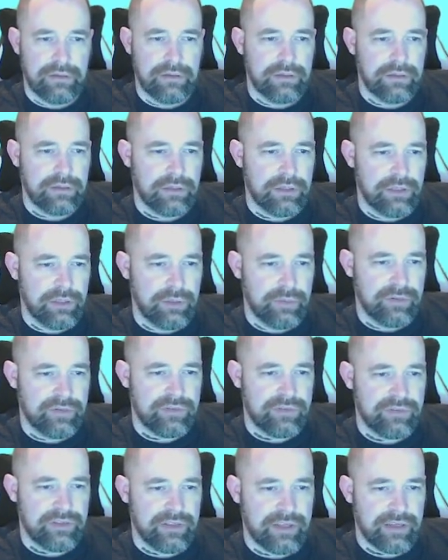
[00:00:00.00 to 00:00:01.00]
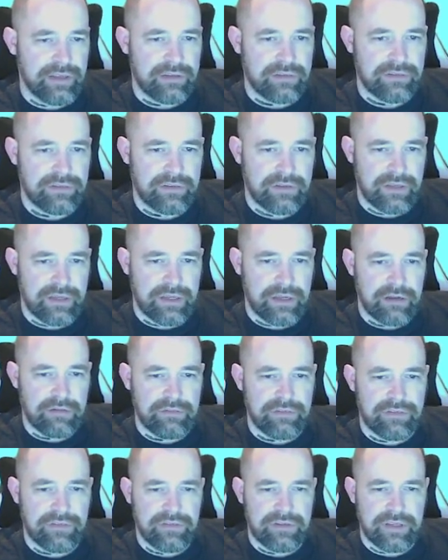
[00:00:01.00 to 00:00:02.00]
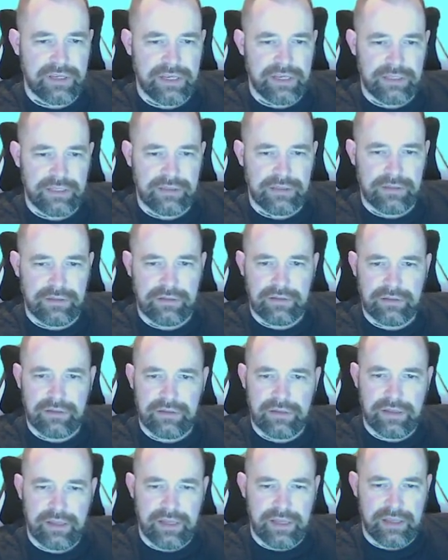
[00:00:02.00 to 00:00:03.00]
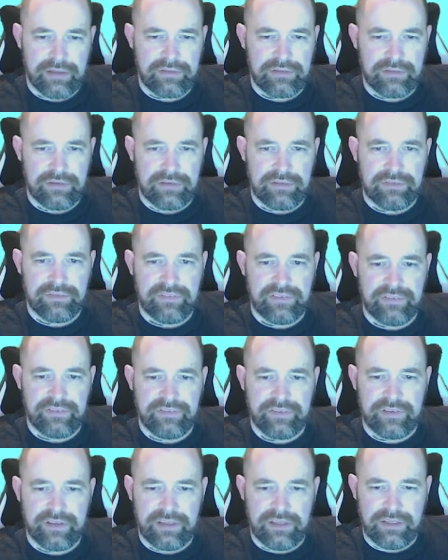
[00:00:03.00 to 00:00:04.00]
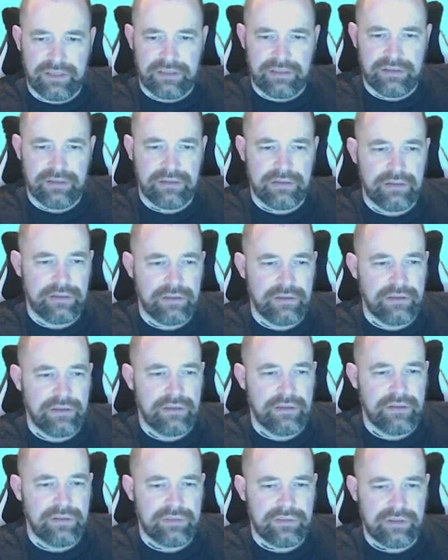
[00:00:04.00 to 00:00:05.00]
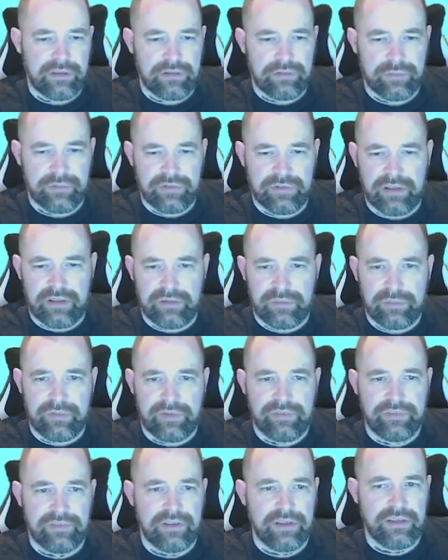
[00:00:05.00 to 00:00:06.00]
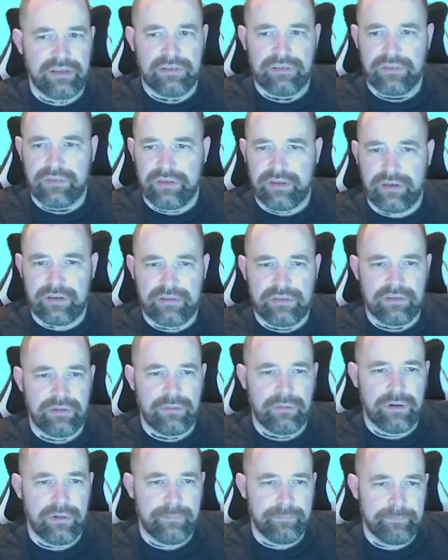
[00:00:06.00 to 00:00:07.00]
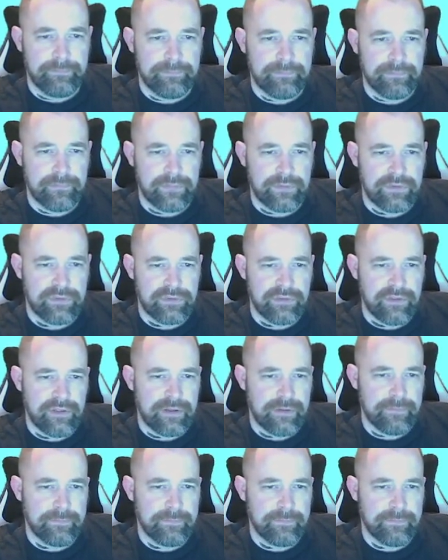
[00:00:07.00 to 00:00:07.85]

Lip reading: Q is 6, R is 10, S is 15. 6 plus 10 is 15 is 31, which is that.